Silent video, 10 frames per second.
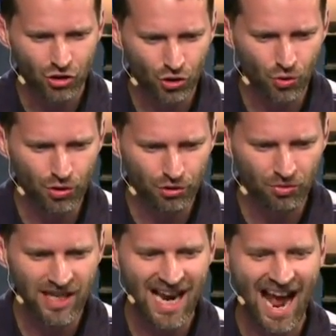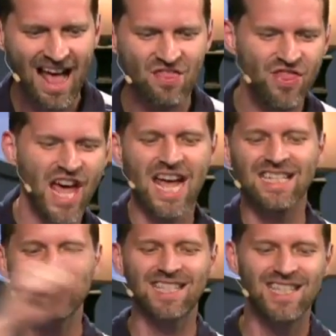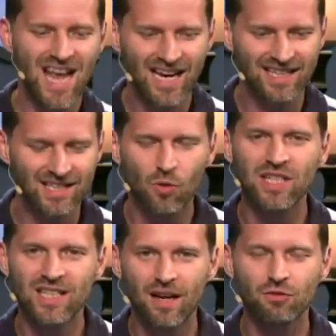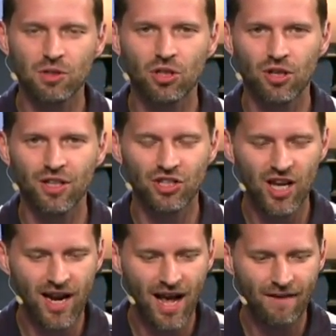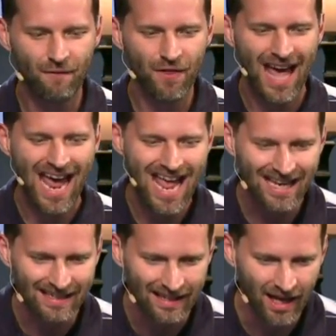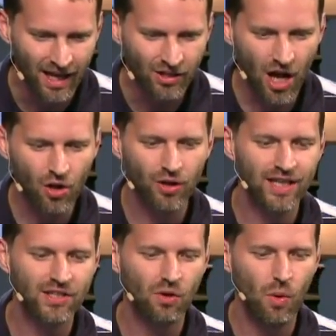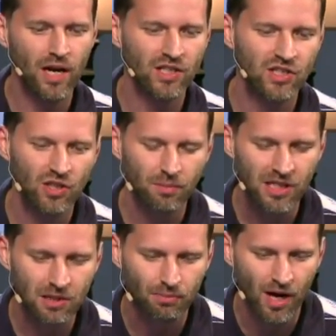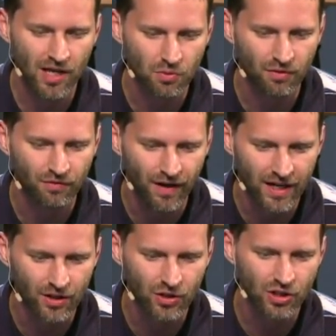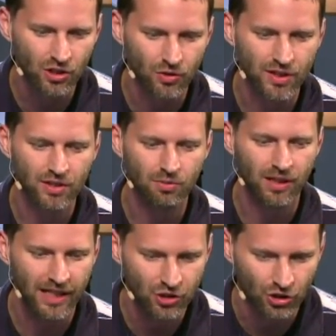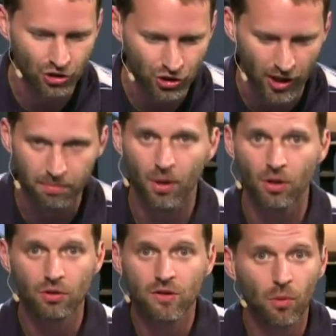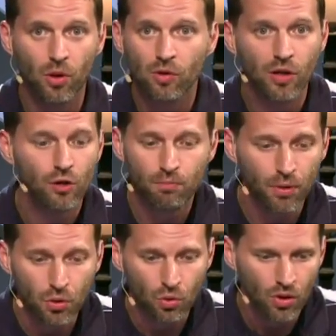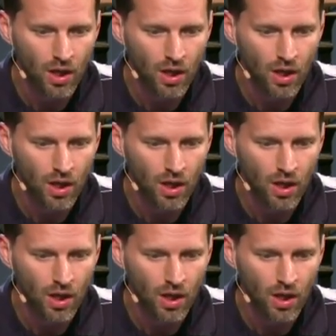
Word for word: two, three, and then six. So he saves Return of the Jedi for the end. Not only right. is it a way to still be surprised with Vader disclosing his relationship spoiler alert blue